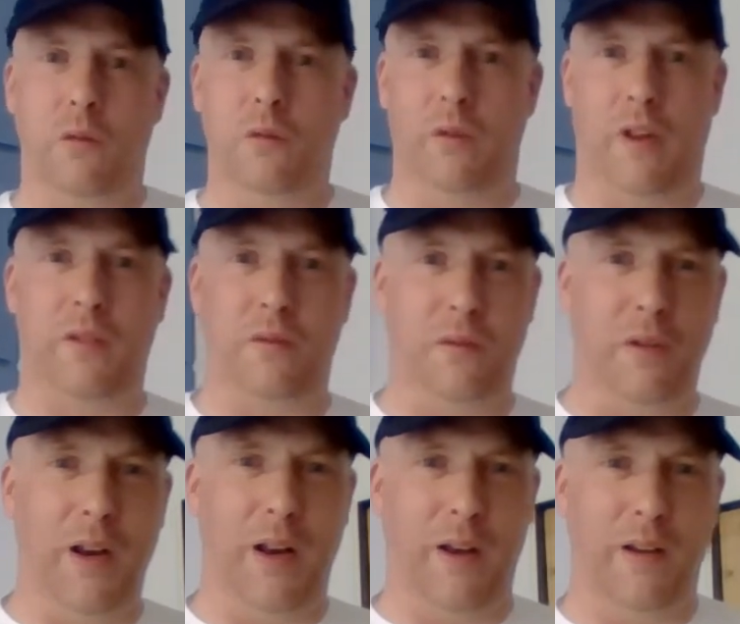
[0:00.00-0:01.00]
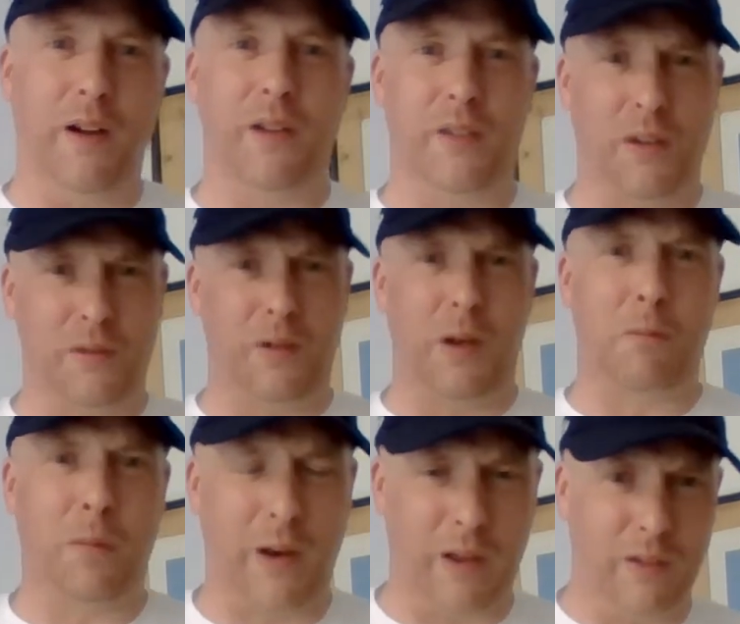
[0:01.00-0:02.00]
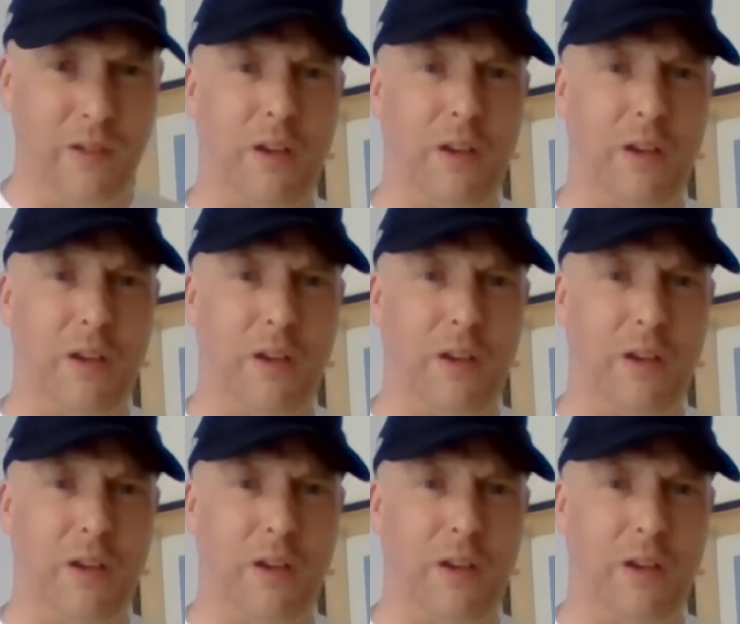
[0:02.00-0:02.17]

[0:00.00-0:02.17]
oh, that's really nice, that's really pleasant,